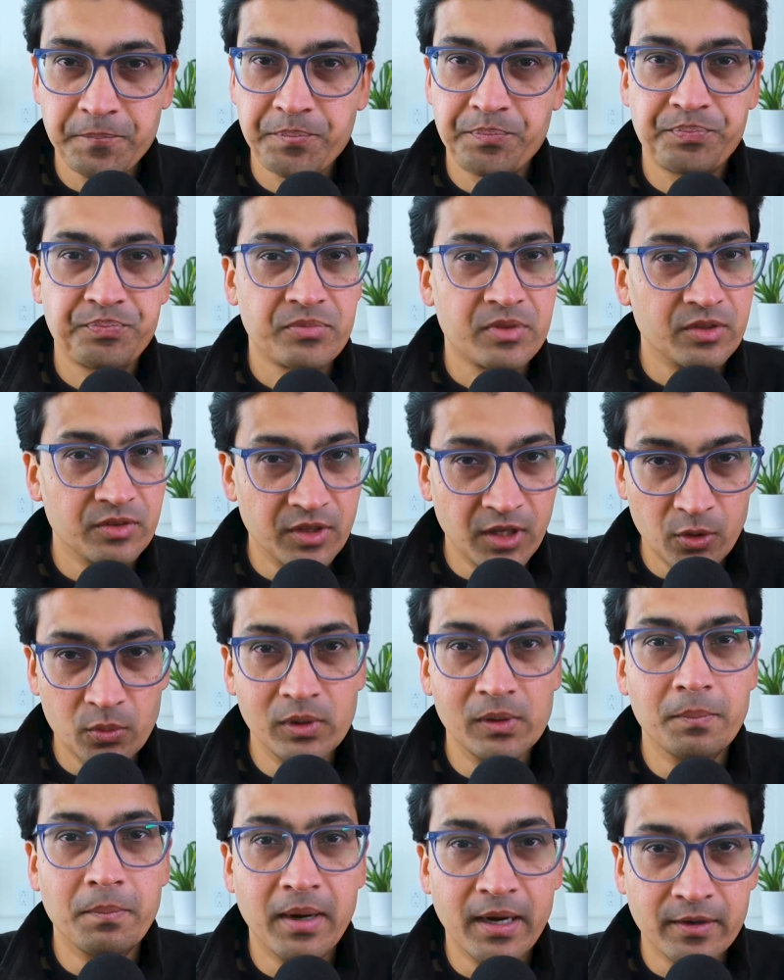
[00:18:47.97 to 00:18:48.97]
they will
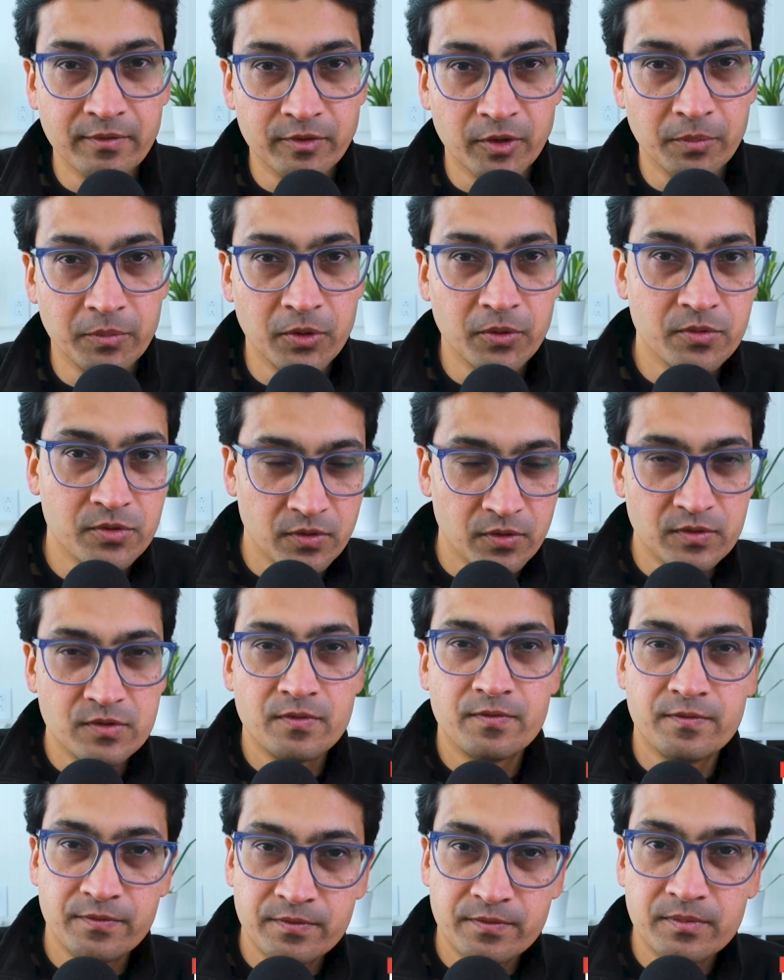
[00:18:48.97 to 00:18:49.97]
buy from you." So
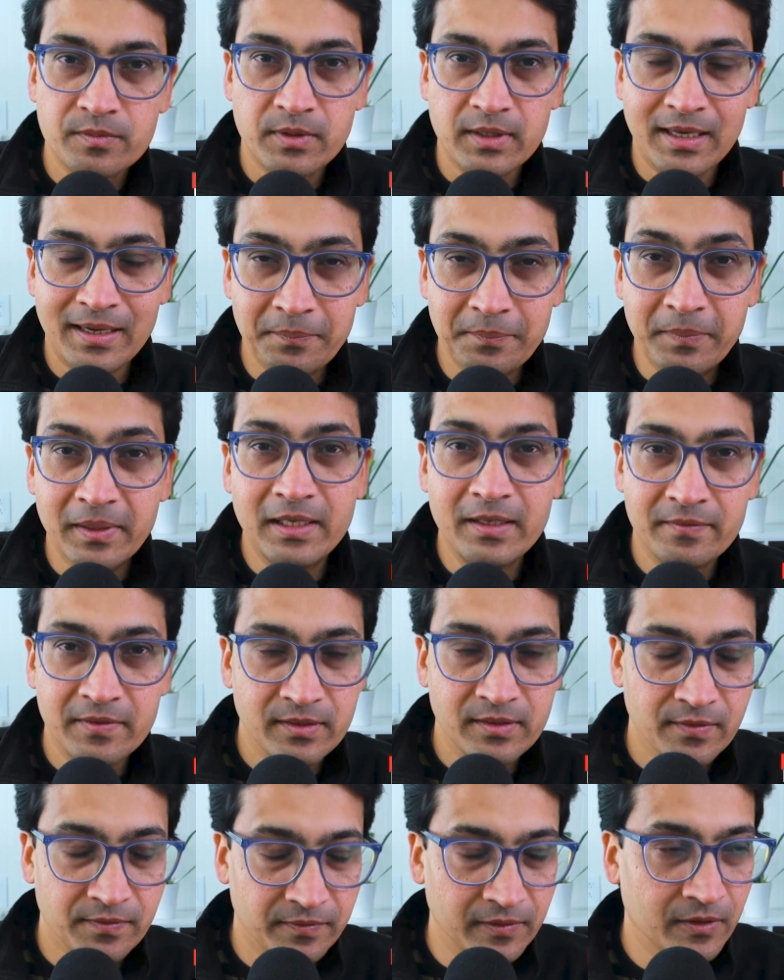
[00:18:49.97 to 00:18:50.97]
it's, I believe in
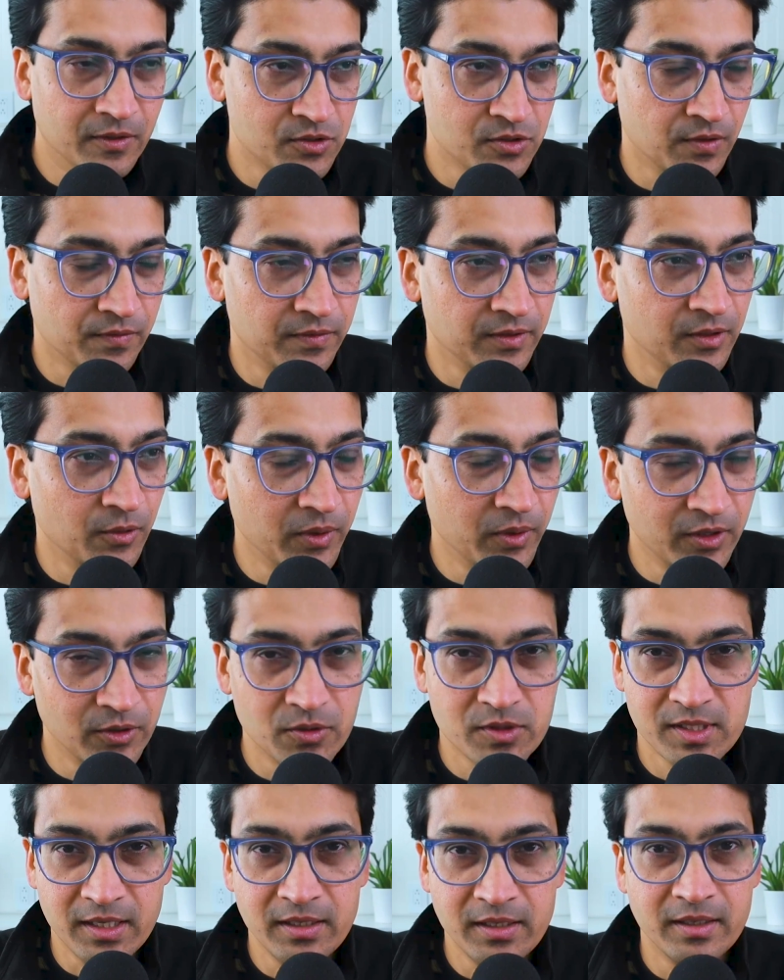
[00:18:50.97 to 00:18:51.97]
the philosophy, the way you
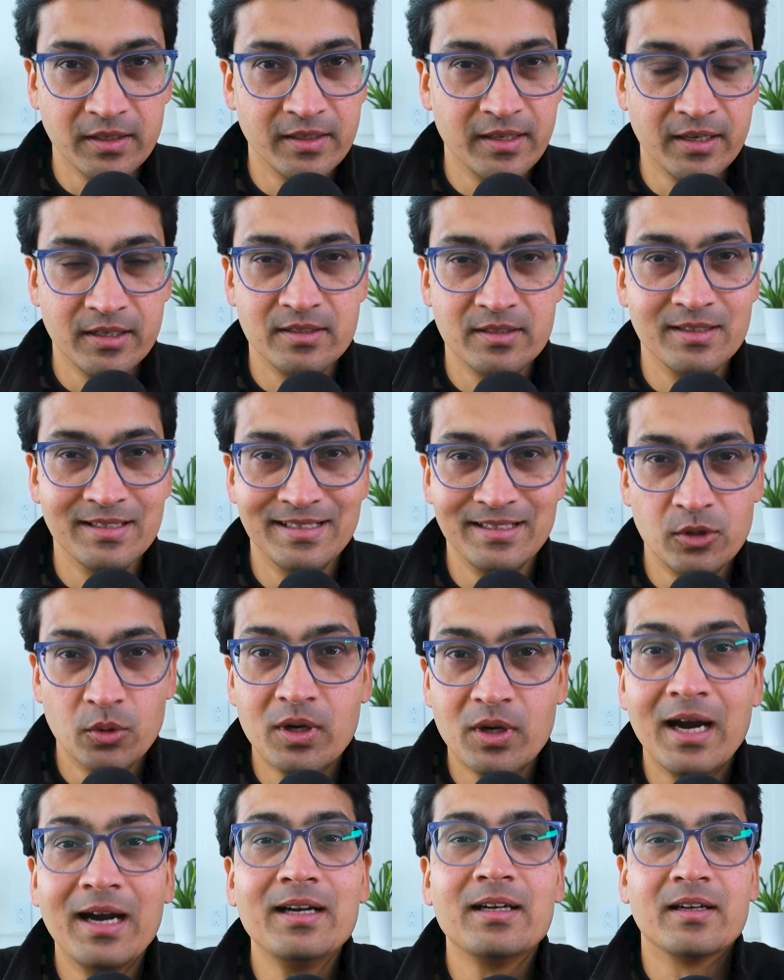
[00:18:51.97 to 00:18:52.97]
said it, that you
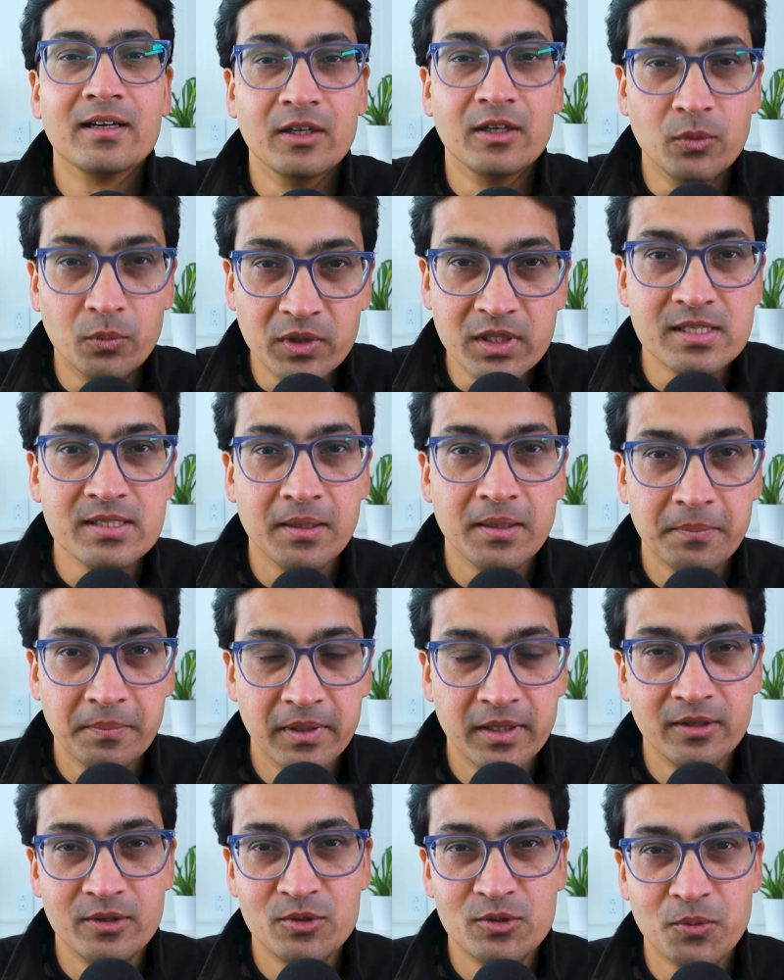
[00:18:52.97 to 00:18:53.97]
can't convince
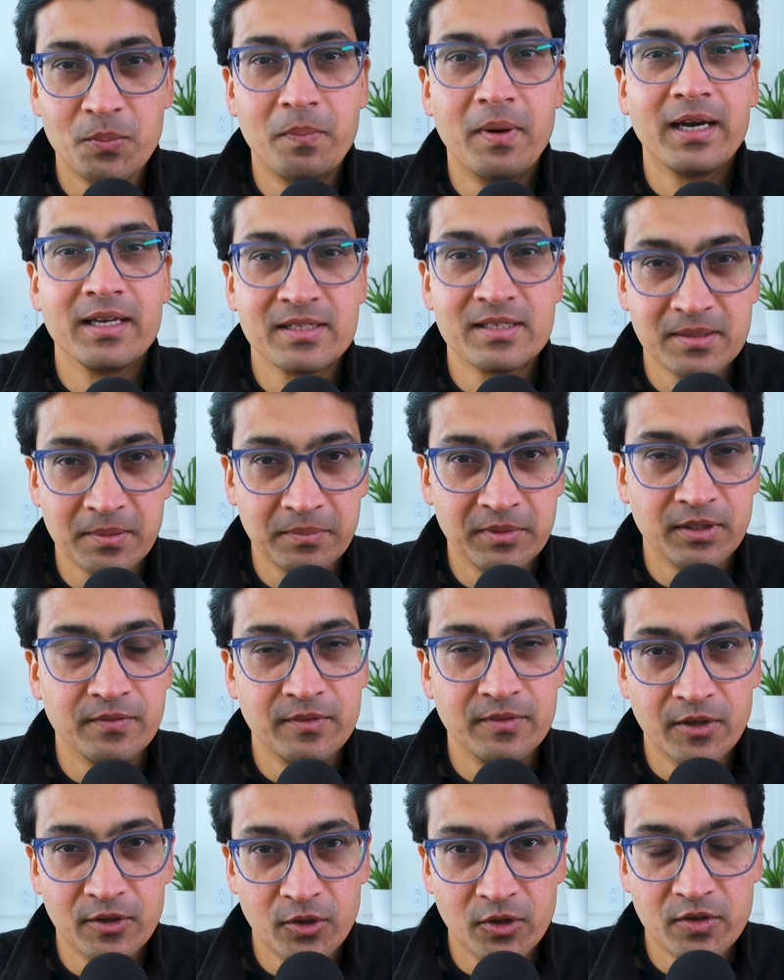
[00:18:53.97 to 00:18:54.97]
somebody to buy something if
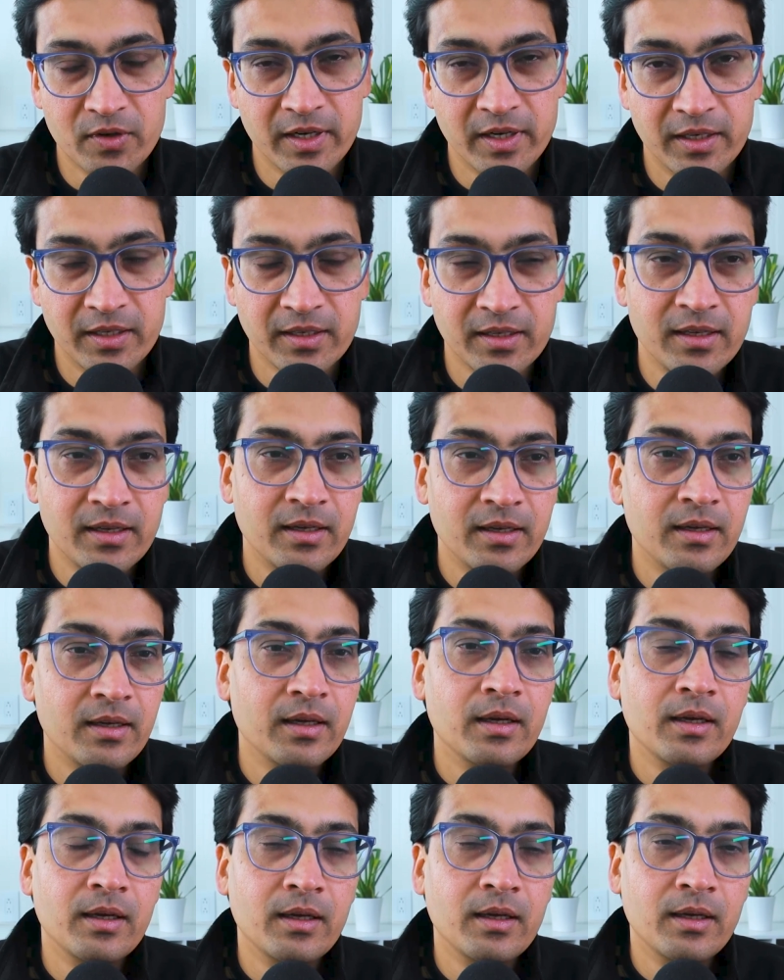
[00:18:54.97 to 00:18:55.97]
they're not ready.
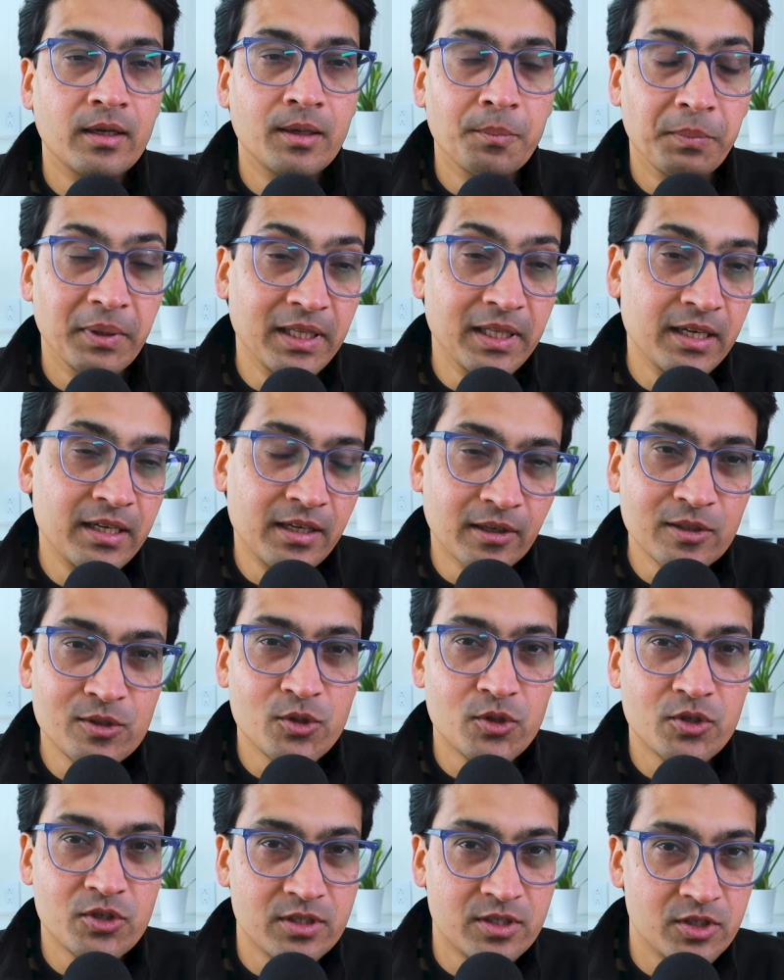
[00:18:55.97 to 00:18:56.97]
But then he also
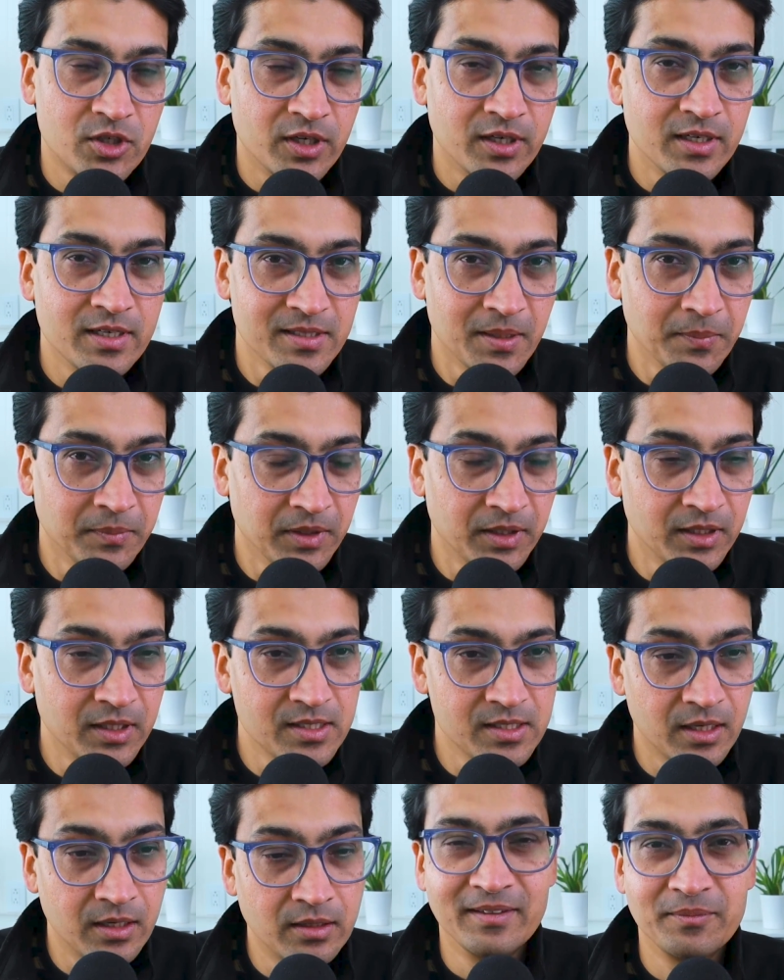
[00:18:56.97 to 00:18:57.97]
shared something. He
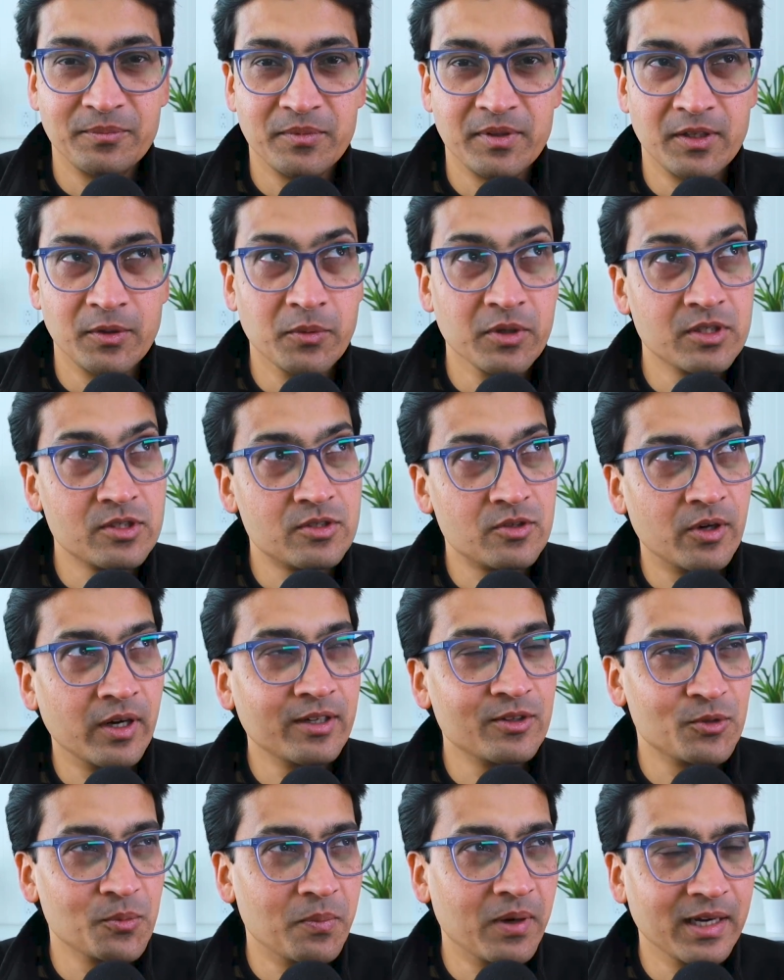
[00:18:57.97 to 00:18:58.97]
said he was trying
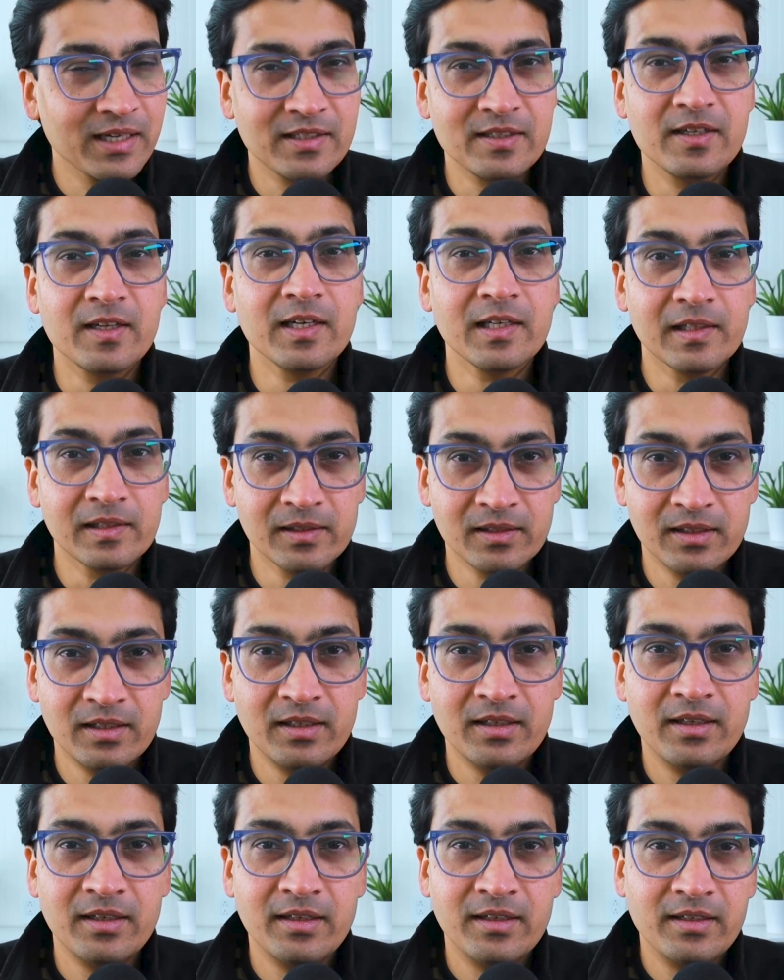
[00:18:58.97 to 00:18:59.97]
to buy a grill.
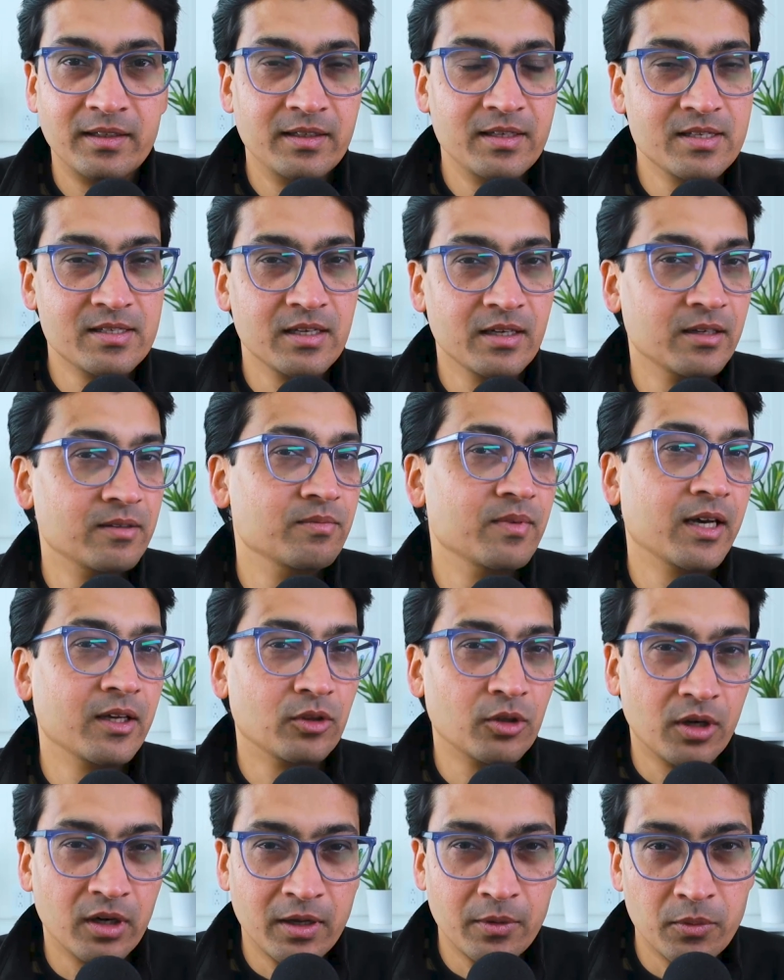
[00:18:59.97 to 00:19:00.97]
He said, I
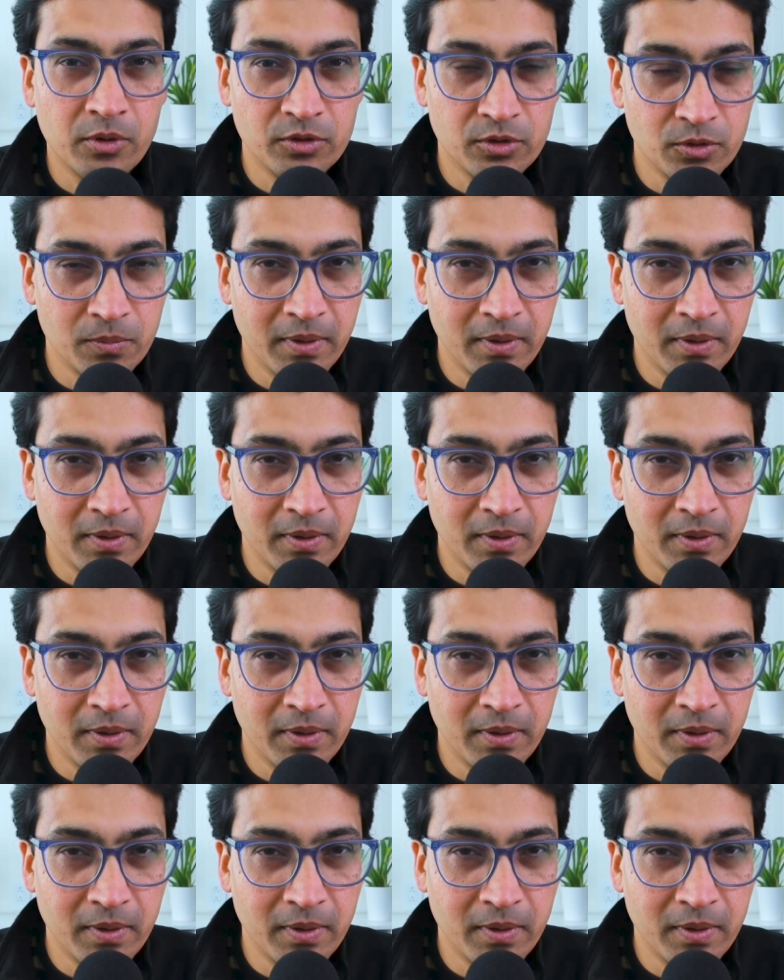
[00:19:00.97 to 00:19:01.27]
thought I wanted to buy a